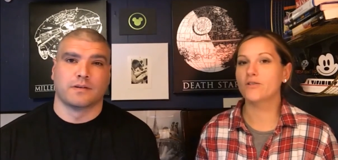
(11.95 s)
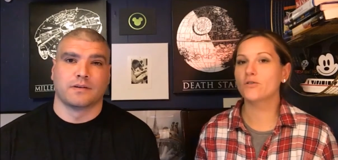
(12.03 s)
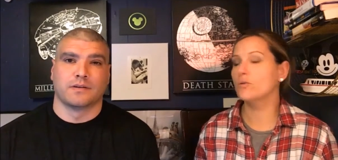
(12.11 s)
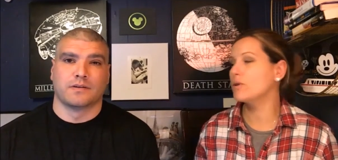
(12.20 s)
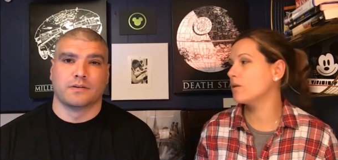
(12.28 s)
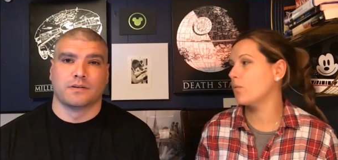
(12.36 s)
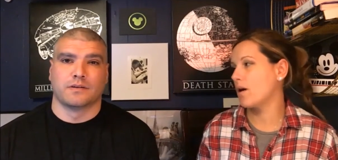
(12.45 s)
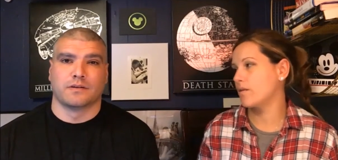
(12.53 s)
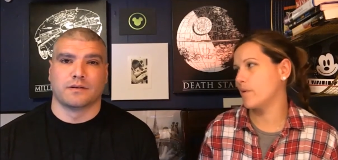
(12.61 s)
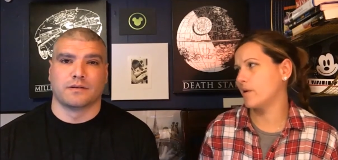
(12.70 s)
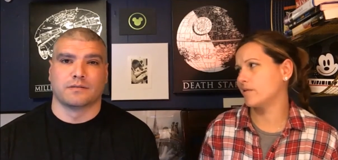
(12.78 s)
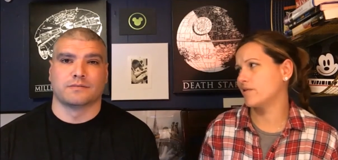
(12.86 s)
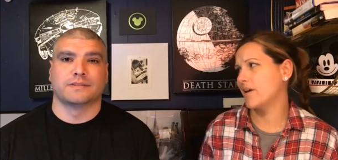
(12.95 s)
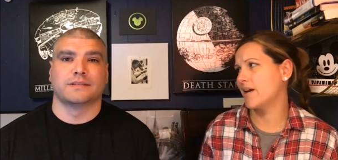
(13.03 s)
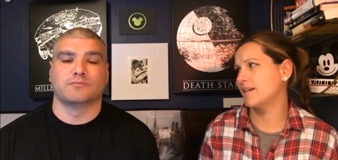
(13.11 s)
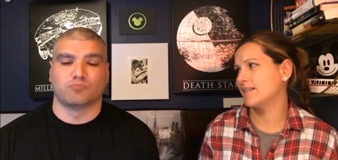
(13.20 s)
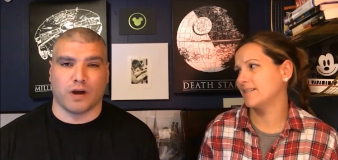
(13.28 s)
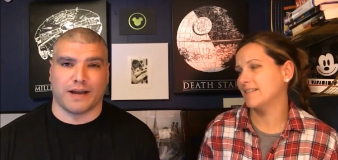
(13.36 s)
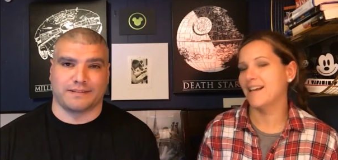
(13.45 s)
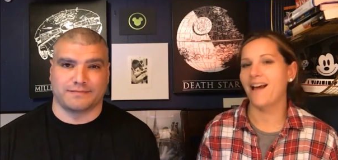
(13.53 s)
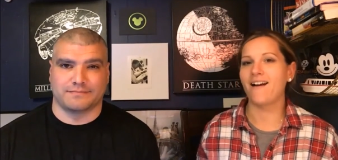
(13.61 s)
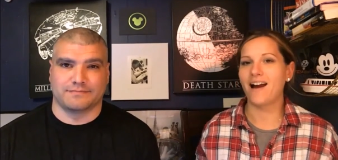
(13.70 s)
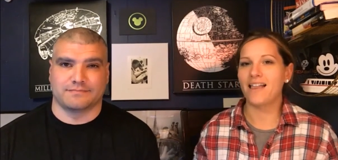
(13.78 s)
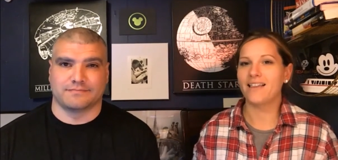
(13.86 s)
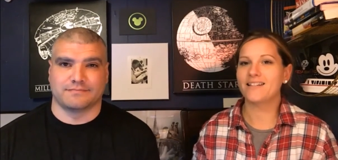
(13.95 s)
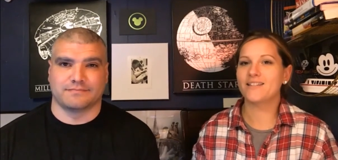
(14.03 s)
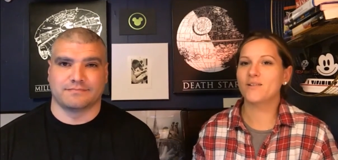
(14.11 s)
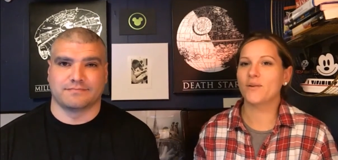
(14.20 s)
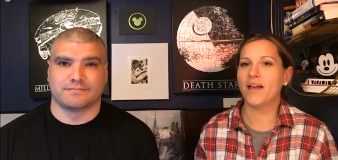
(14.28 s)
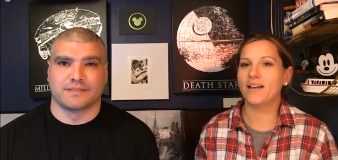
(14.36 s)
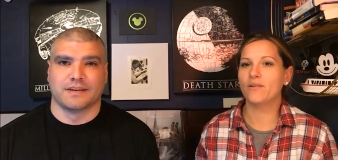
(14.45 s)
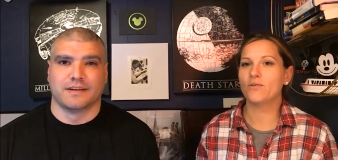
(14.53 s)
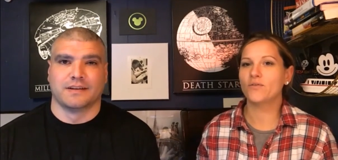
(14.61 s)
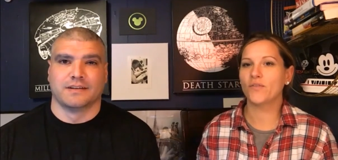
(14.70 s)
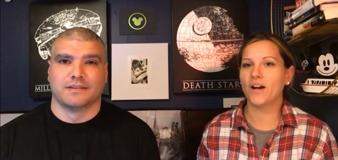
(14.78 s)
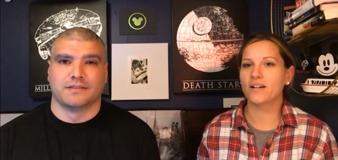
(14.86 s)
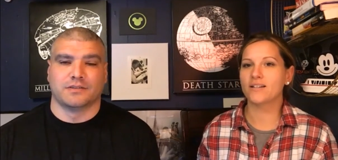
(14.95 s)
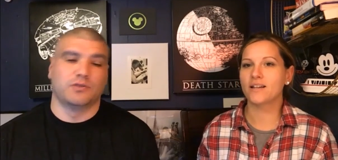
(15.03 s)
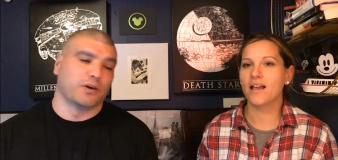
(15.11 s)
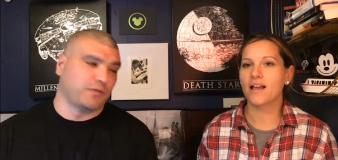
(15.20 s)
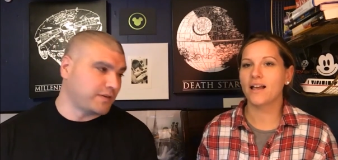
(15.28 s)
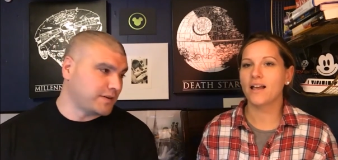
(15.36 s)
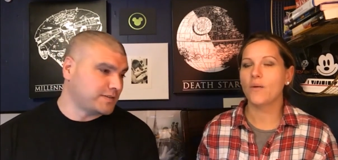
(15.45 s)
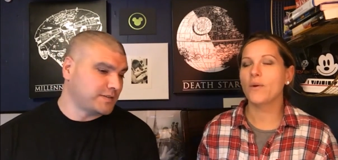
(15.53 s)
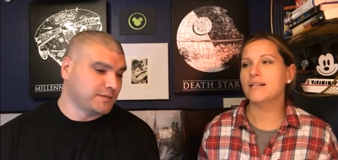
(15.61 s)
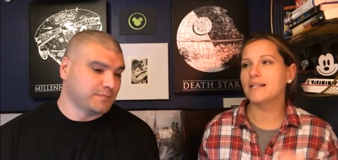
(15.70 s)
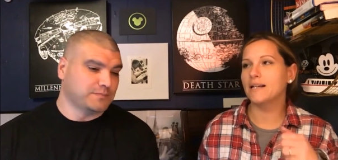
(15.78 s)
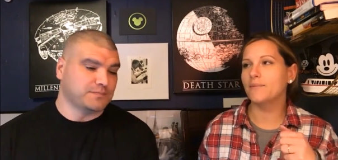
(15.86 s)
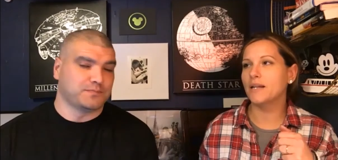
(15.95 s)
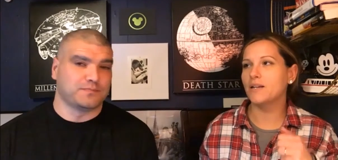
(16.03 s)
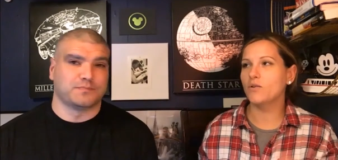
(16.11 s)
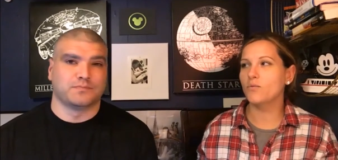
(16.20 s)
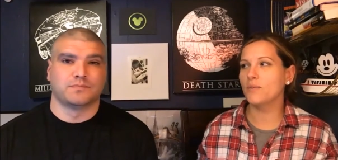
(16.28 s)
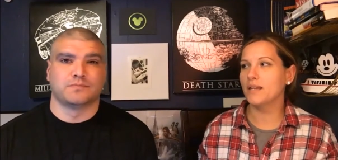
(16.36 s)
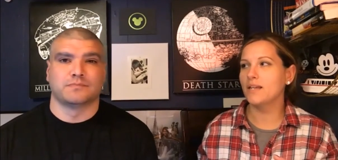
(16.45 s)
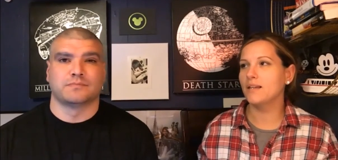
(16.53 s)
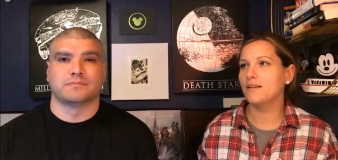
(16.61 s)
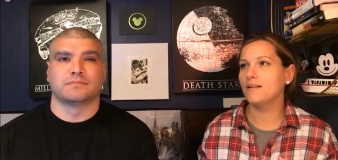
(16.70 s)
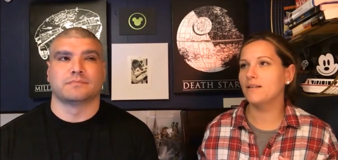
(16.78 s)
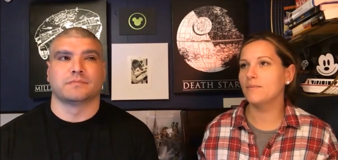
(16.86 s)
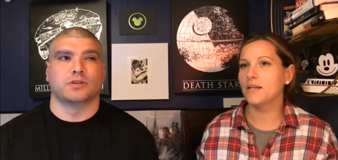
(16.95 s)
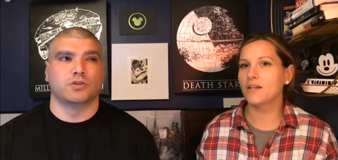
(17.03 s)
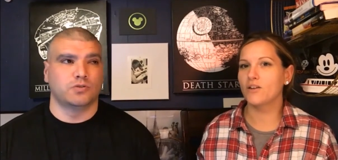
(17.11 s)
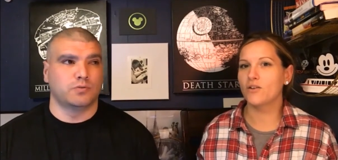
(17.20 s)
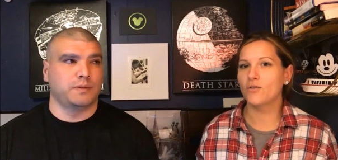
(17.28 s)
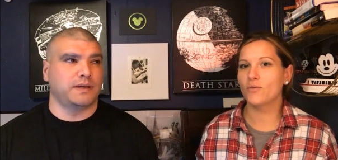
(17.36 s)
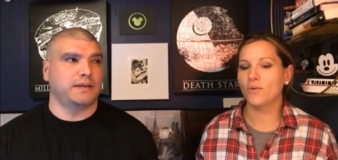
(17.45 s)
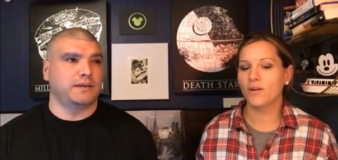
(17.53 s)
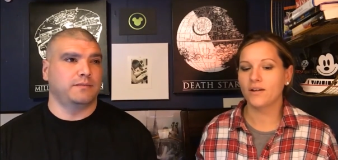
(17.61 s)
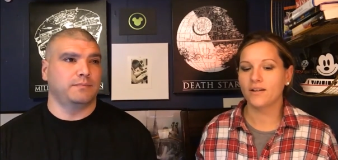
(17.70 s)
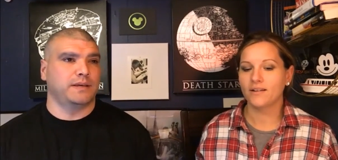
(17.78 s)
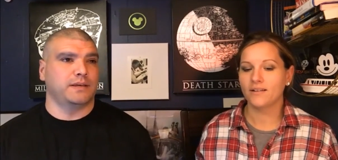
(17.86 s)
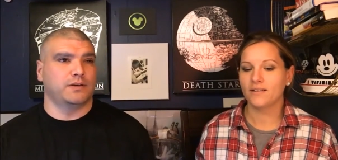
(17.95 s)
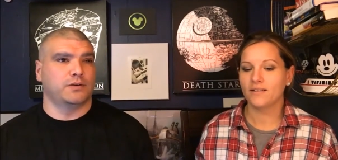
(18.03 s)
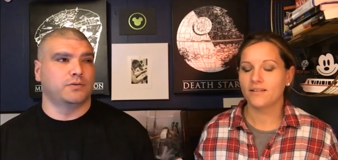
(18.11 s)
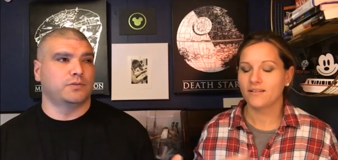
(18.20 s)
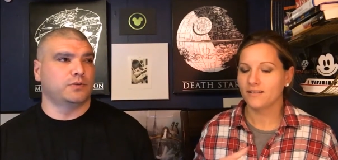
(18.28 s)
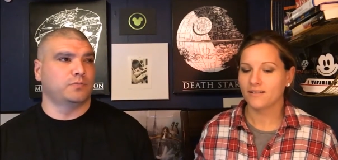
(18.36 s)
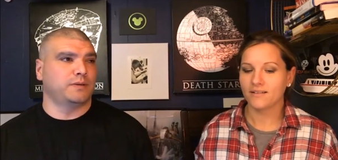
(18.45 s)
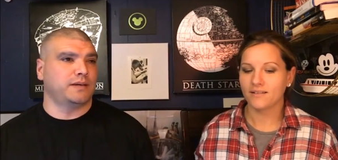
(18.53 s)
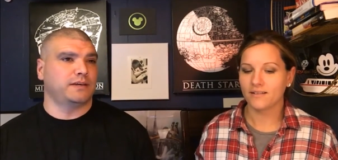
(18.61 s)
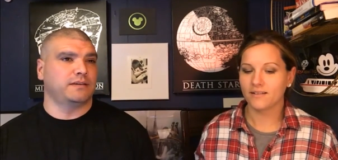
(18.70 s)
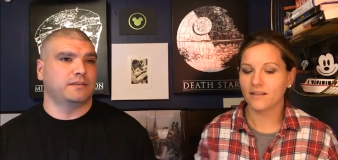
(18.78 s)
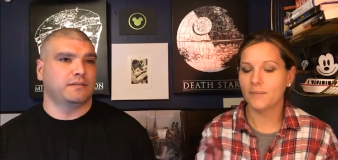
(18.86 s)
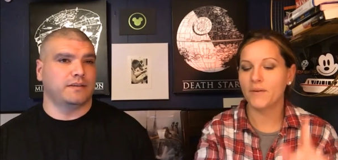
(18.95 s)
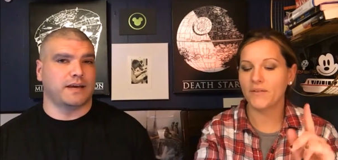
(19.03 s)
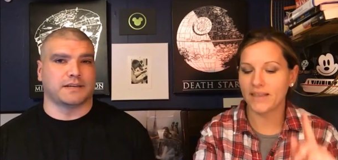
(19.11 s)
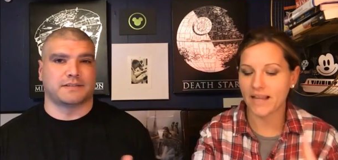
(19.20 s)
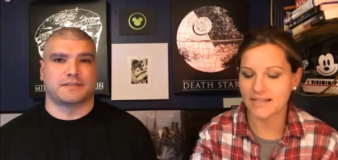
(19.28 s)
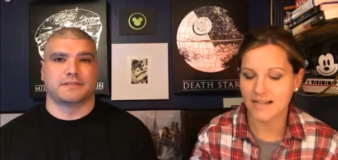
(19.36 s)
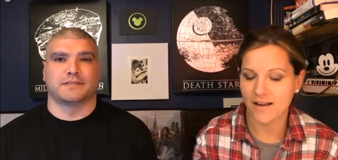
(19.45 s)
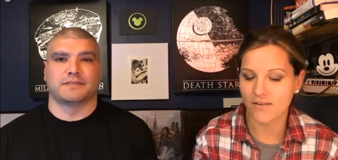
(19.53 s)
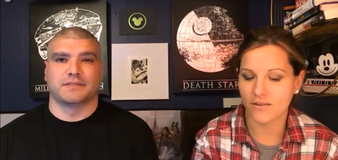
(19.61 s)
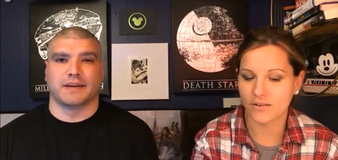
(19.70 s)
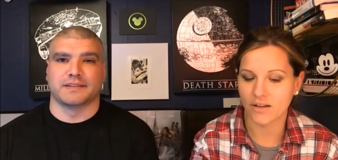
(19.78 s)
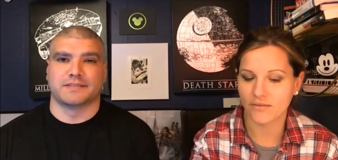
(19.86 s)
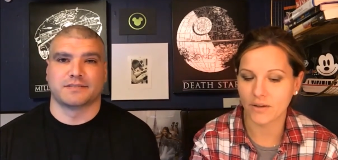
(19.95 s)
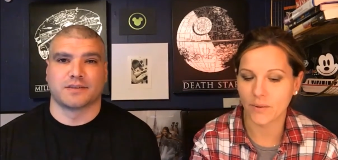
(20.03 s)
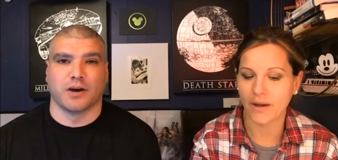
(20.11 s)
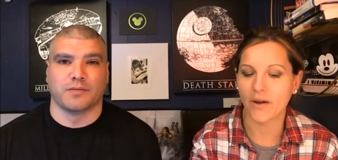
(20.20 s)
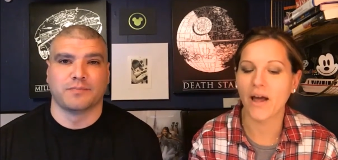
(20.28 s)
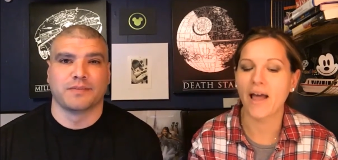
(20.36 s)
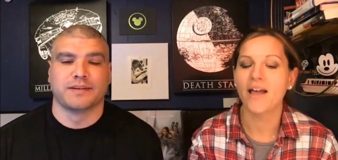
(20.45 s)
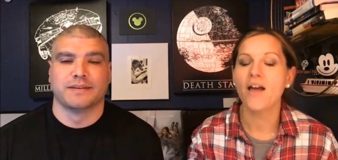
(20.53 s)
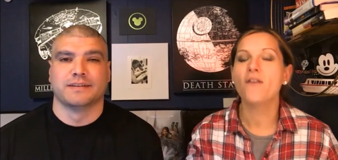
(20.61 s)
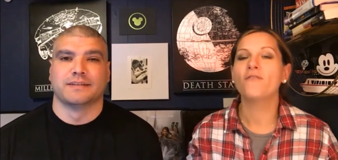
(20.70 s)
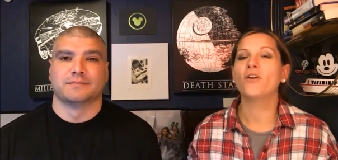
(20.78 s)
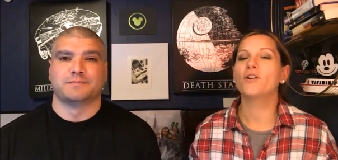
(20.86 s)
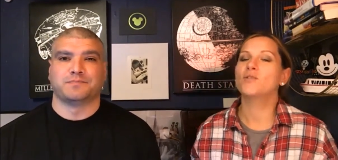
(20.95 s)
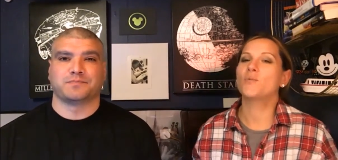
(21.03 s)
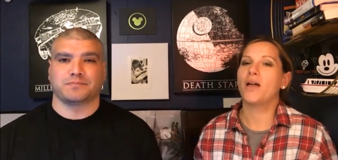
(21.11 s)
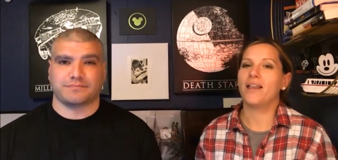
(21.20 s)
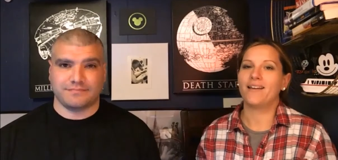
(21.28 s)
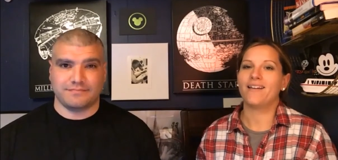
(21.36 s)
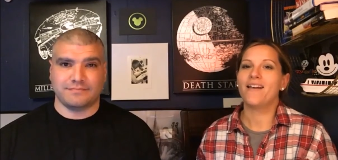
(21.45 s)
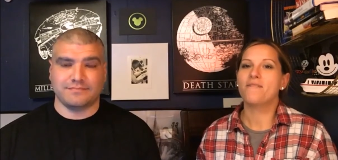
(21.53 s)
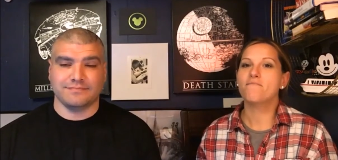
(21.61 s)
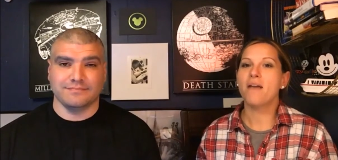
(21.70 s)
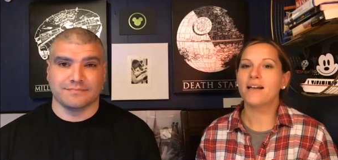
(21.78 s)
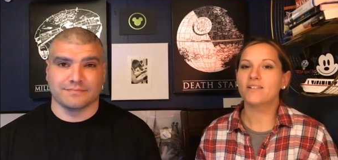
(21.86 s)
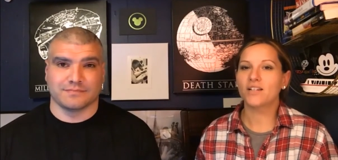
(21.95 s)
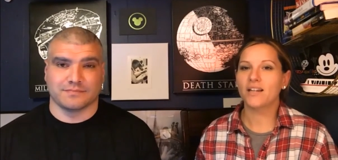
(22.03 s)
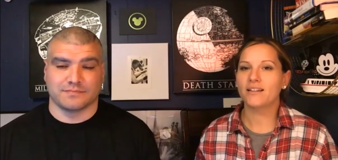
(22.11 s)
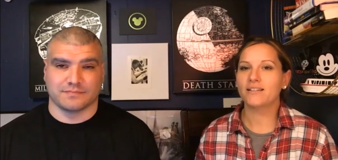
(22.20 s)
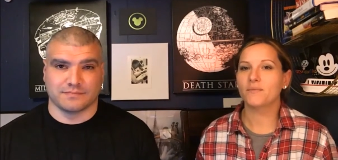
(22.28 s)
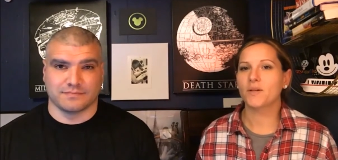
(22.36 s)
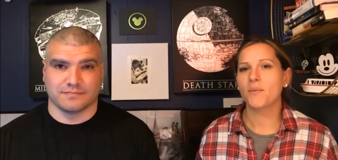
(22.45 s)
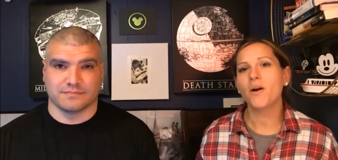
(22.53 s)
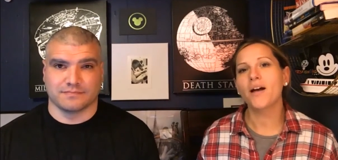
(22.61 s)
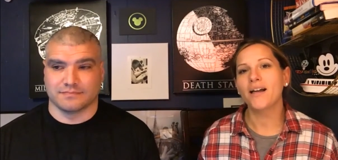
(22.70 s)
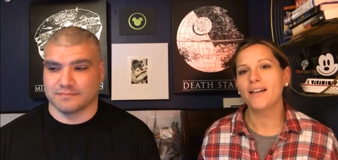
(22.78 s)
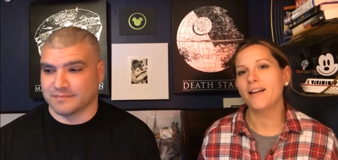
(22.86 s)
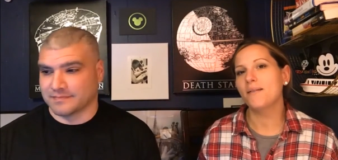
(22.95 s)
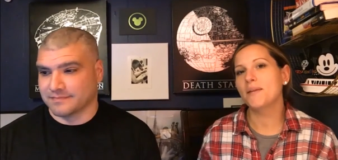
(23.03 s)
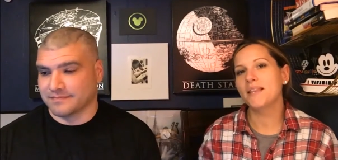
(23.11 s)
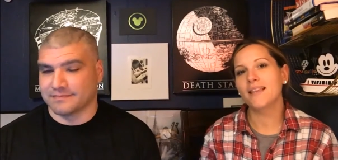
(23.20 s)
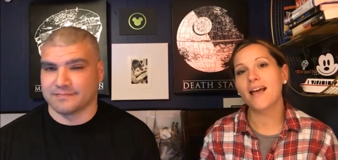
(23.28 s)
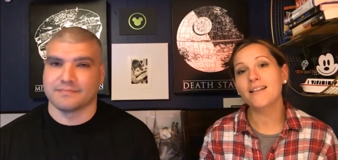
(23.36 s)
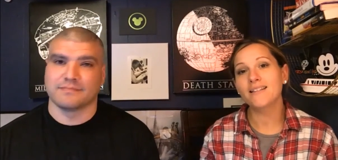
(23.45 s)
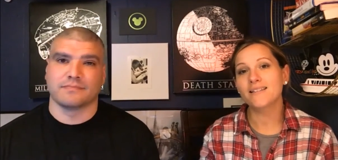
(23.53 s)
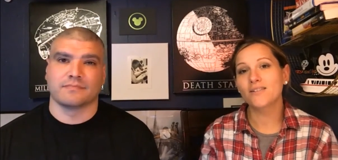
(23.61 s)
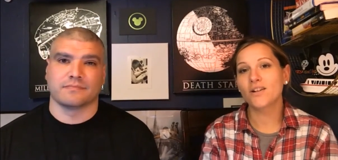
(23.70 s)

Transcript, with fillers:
Speaker 1: excluding water parks, right? Right. All right, let's do it. Who's first? You go first. Wait, is it going to be you, me, me, you? You, me,
Speaker 2: me, you, you, me. Let me yes. write that down. Hold yes, on Okay.
Speaker 1: First one, Magic Kingdom. Come on. I mean, that's